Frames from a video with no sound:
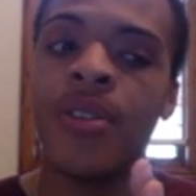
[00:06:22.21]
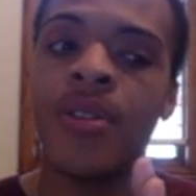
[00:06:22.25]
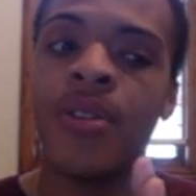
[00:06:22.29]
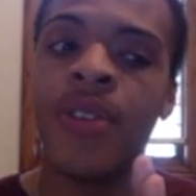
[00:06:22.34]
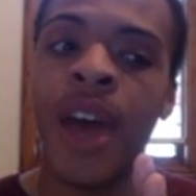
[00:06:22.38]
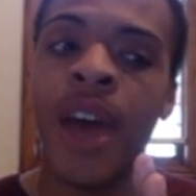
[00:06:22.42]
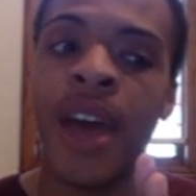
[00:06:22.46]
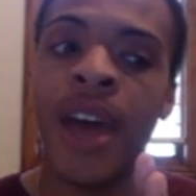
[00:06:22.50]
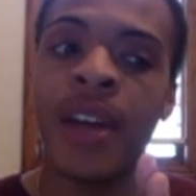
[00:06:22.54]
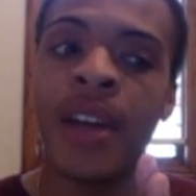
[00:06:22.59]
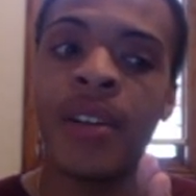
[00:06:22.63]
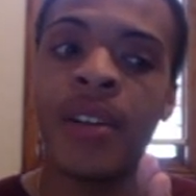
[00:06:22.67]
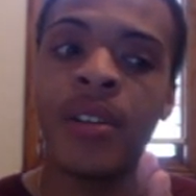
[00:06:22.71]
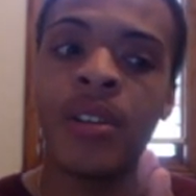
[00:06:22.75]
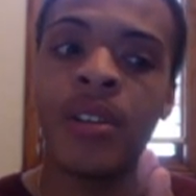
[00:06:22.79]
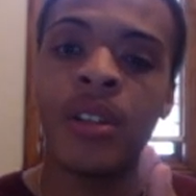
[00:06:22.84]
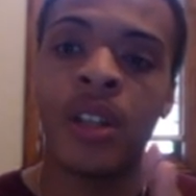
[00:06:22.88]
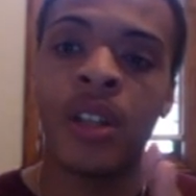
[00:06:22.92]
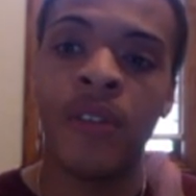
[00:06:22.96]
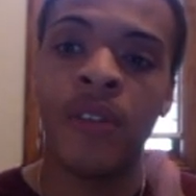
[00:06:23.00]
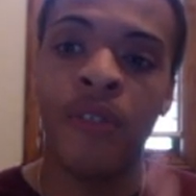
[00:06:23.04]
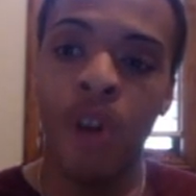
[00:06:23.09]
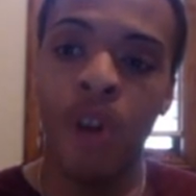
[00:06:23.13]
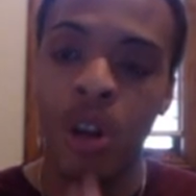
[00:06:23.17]
that
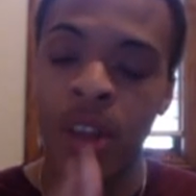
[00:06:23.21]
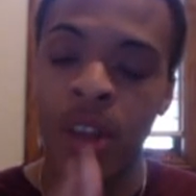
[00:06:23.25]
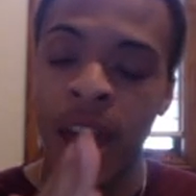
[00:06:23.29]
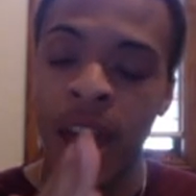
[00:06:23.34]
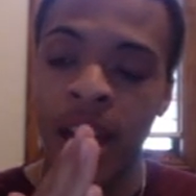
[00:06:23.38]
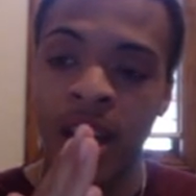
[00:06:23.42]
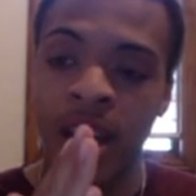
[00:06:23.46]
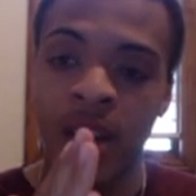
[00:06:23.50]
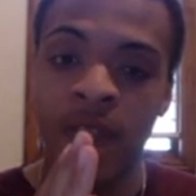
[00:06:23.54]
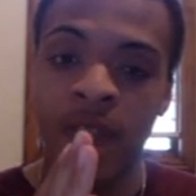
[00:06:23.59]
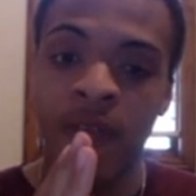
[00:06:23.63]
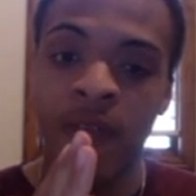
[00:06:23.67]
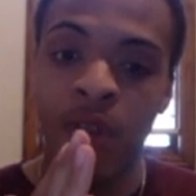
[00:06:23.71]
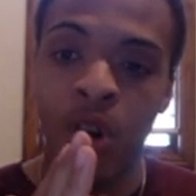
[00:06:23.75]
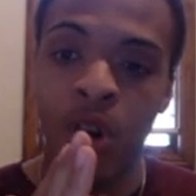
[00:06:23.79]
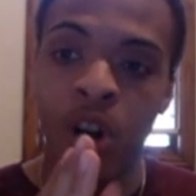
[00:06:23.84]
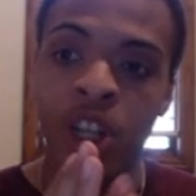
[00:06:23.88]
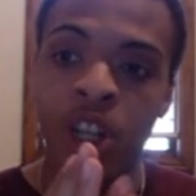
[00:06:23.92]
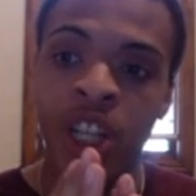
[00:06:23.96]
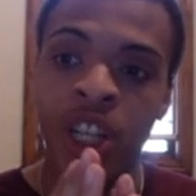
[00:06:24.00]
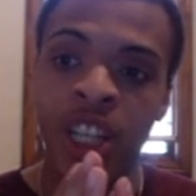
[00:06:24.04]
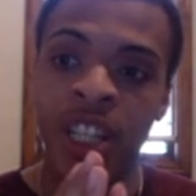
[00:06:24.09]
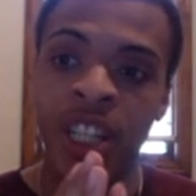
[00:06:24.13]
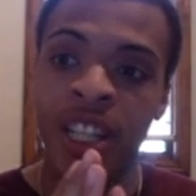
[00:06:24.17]
diver- that
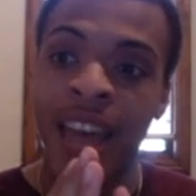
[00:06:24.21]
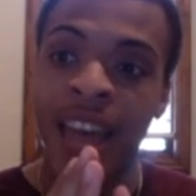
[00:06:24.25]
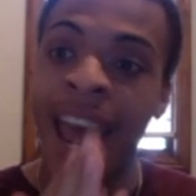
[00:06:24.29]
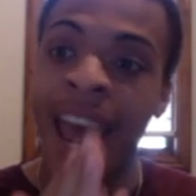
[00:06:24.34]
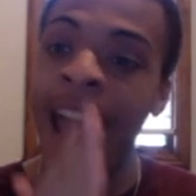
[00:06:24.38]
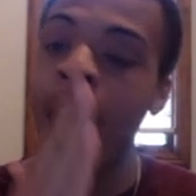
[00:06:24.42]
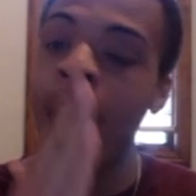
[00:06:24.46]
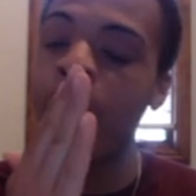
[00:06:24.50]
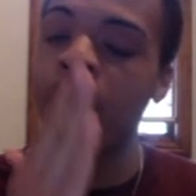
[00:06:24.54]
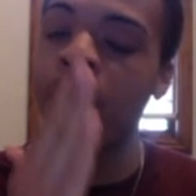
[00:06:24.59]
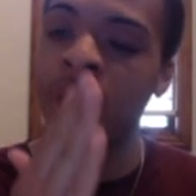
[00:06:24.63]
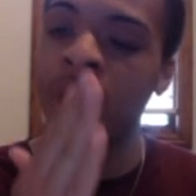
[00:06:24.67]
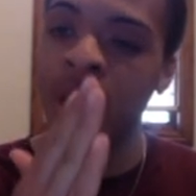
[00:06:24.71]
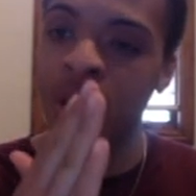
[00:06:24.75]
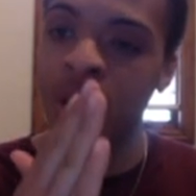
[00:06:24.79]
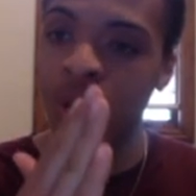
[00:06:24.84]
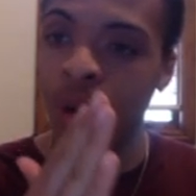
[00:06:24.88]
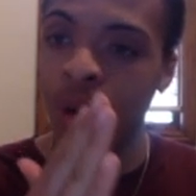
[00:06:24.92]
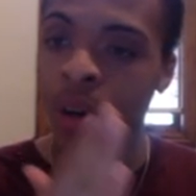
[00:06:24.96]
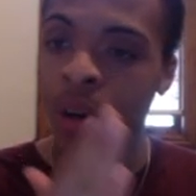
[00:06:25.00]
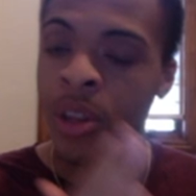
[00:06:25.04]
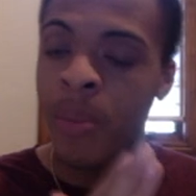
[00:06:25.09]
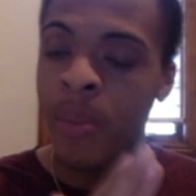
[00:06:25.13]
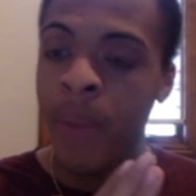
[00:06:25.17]
convergence happens
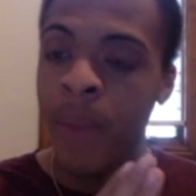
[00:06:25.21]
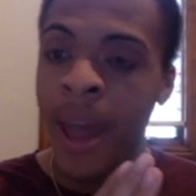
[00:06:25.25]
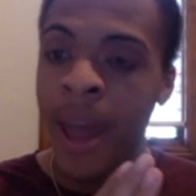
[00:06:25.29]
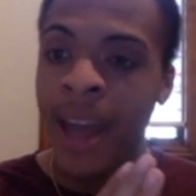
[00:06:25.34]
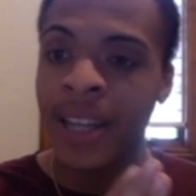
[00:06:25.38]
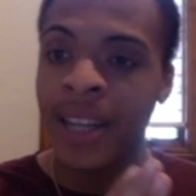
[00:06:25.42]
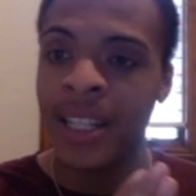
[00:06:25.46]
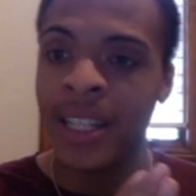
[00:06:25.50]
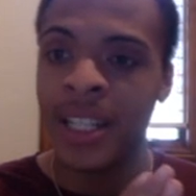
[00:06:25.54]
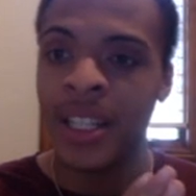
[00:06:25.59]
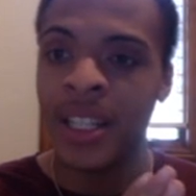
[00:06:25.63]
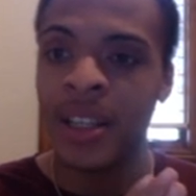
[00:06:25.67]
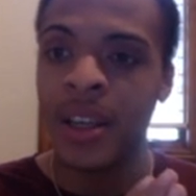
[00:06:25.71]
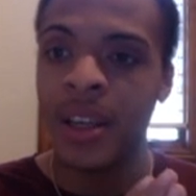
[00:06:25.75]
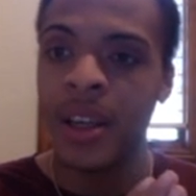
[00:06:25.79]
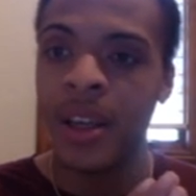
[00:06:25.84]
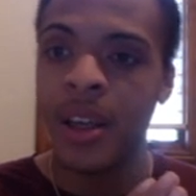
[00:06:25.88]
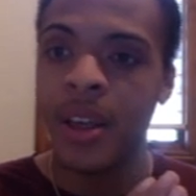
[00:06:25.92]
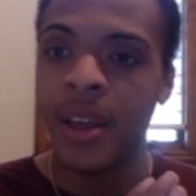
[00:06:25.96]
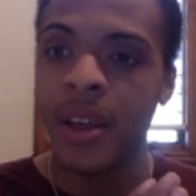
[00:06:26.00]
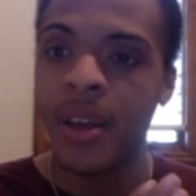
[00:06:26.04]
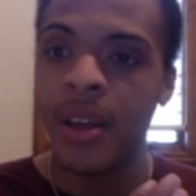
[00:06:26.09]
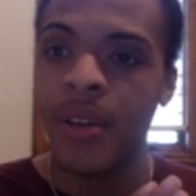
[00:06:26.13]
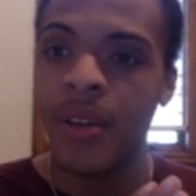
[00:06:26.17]
on the MACD,
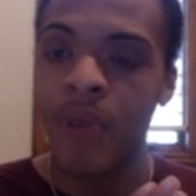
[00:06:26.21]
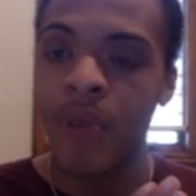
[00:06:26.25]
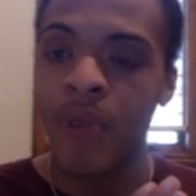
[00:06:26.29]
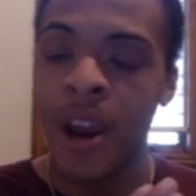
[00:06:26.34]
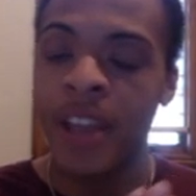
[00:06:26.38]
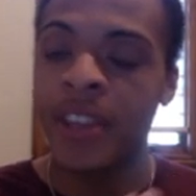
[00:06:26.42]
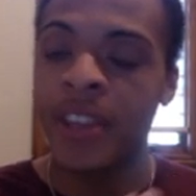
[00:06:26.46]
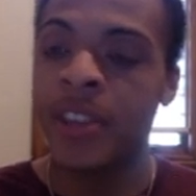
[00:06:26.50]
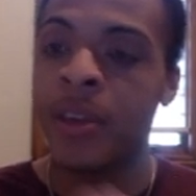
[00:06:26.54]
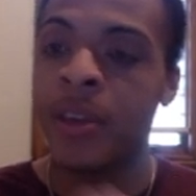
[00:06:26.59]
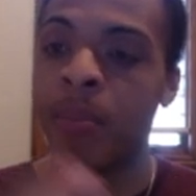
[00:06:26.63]
right?